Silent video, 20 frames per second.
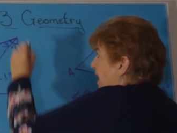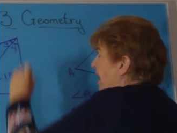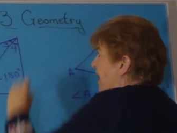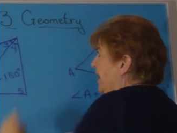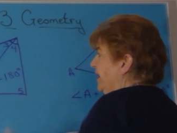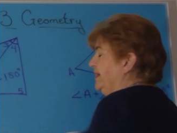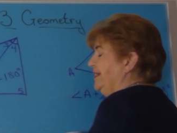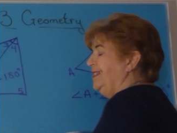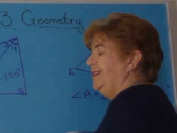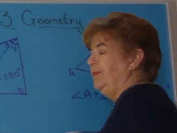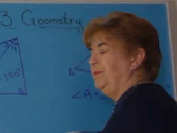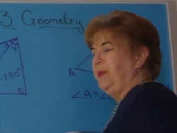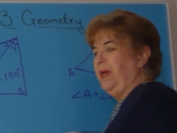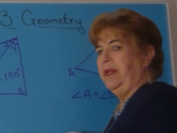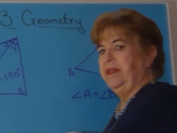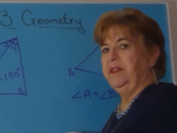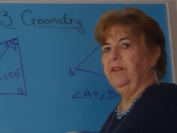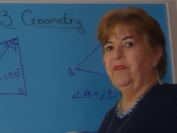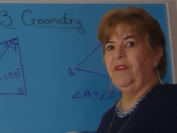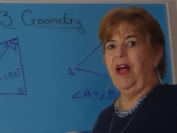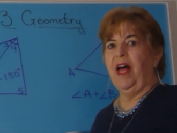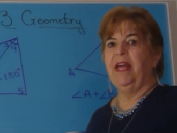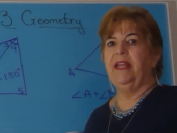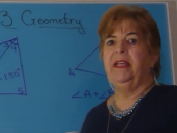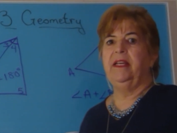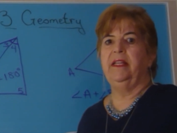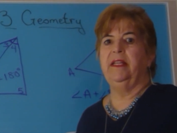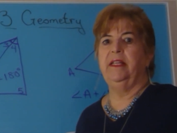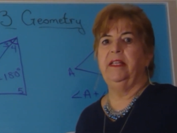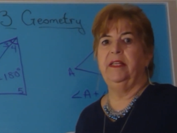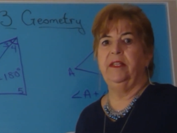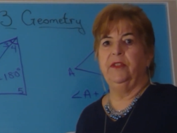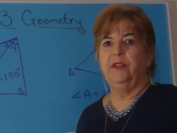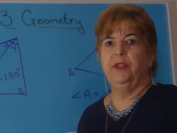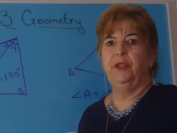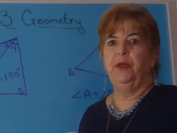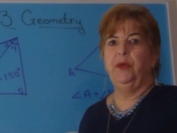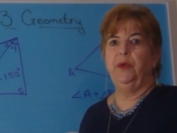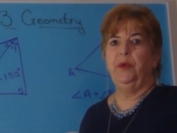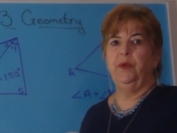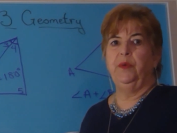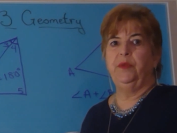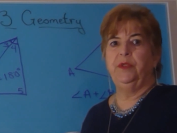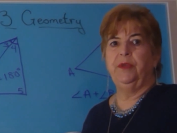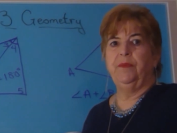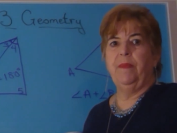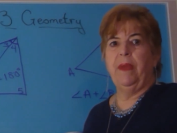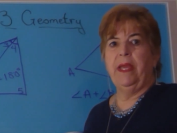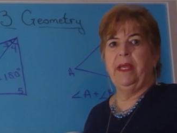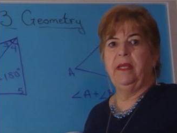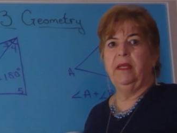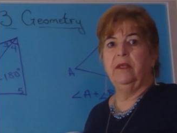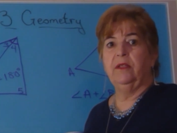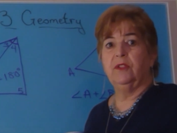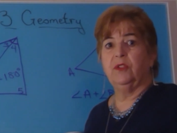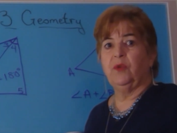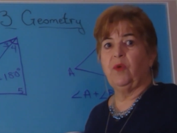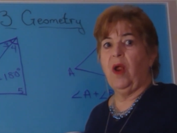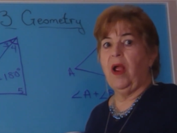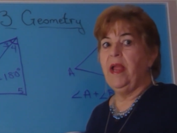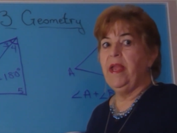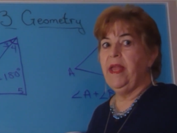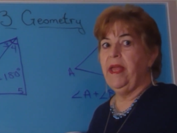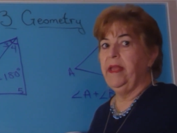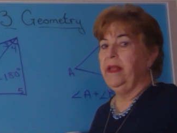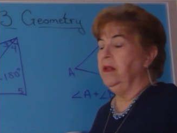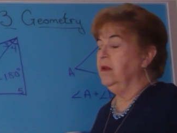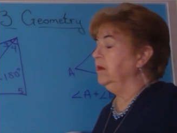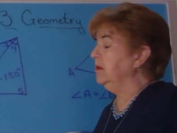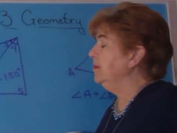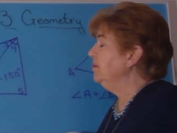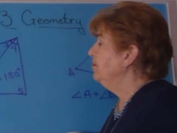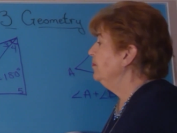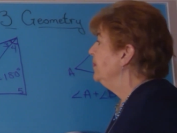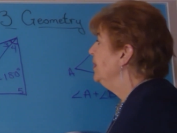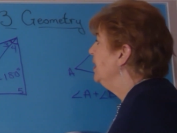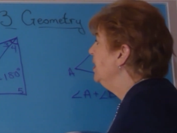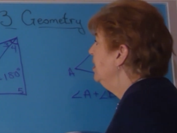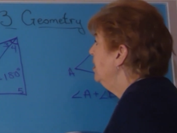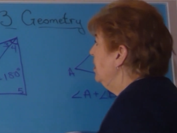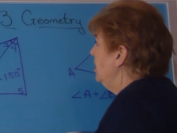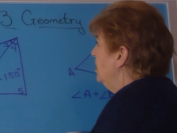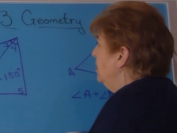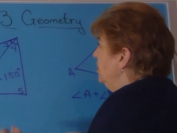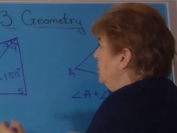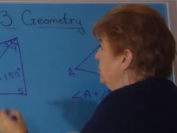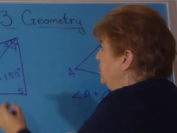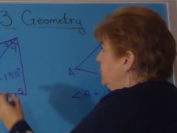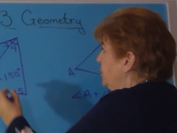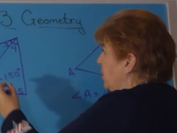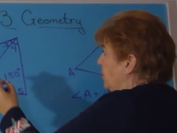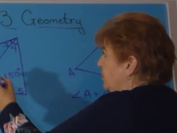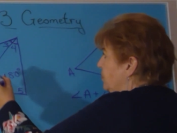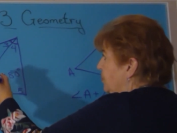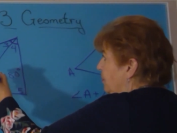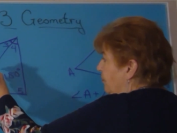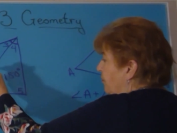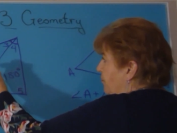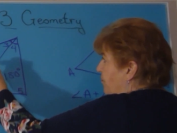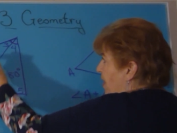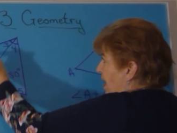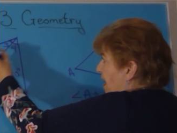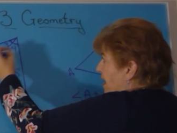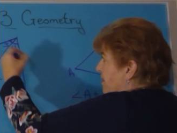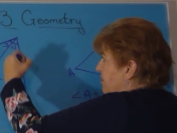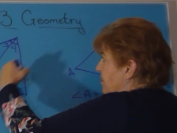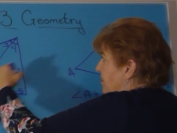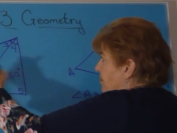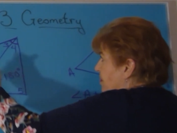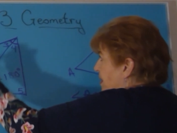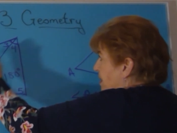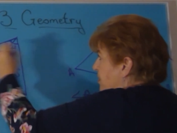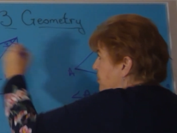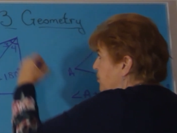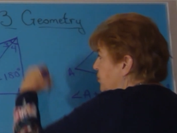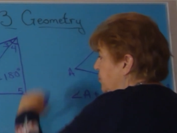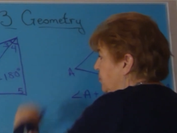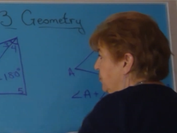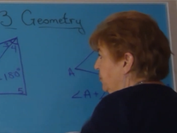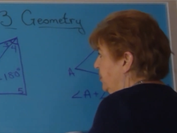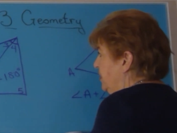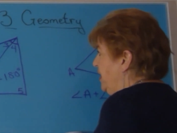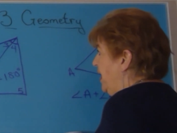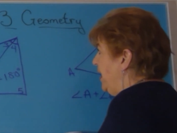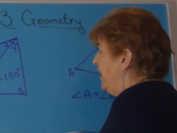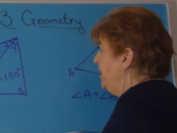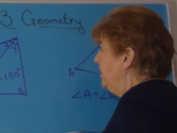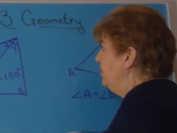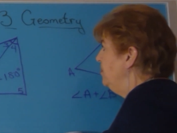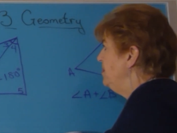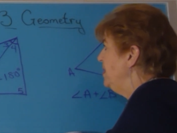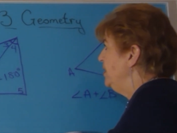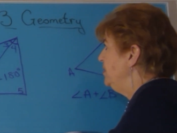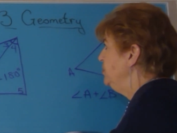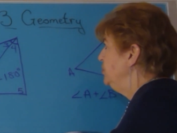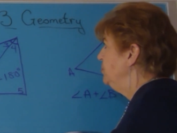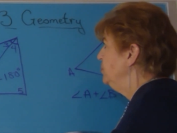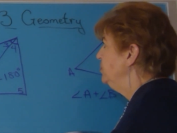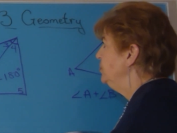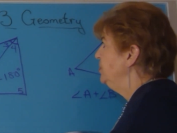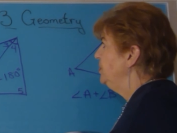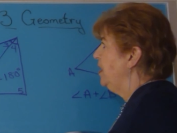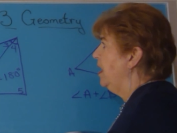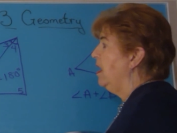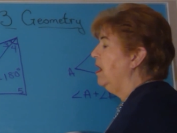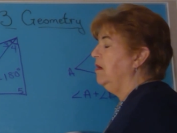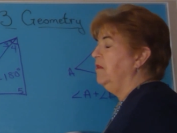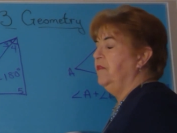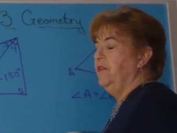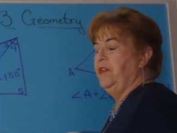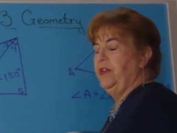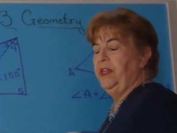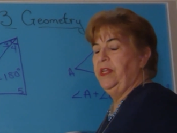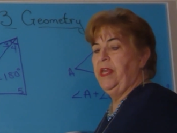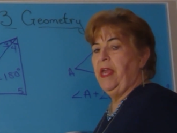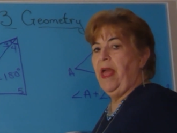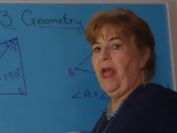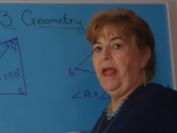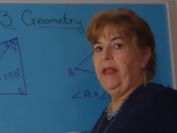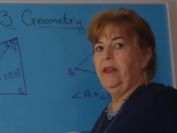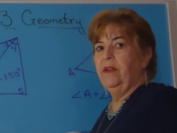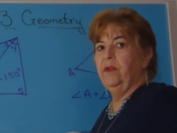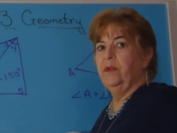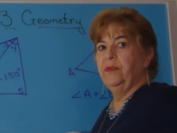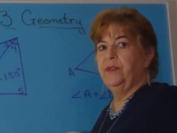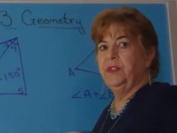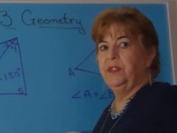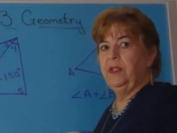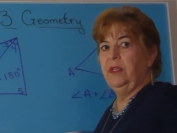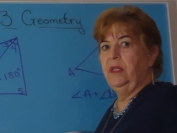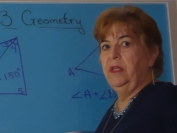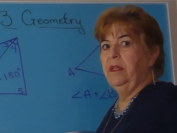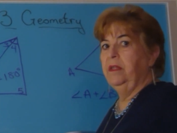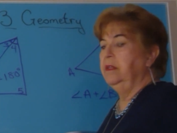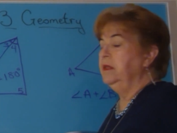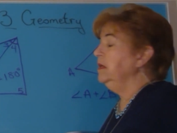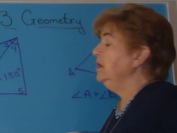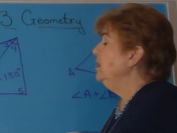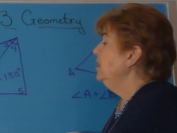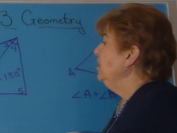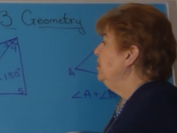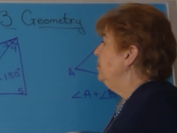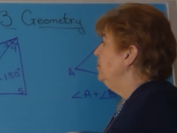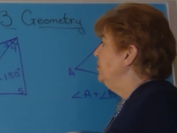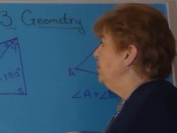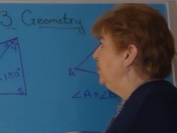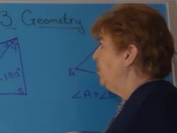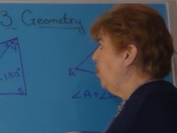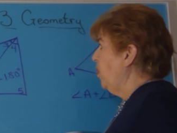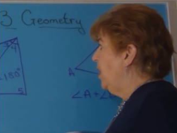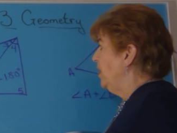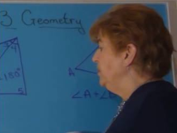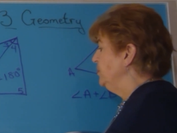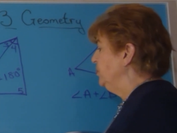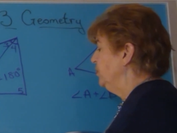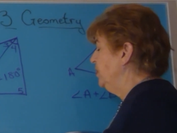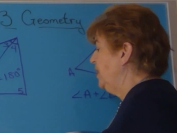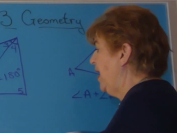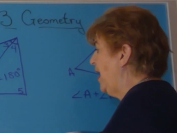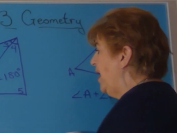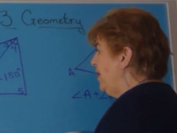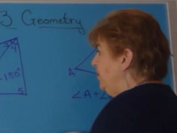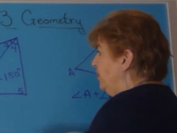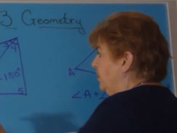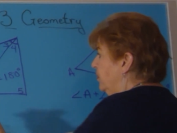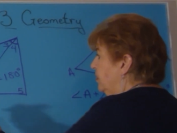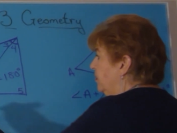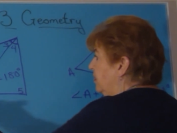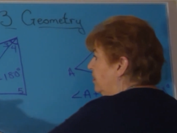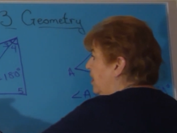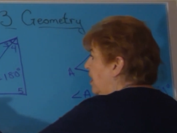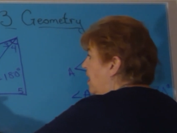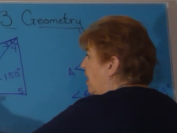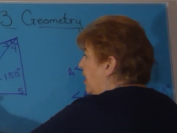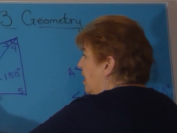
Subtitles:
except I divided it in two to make it a triangle. So to find the angle measures of the angles in the quadrilateral,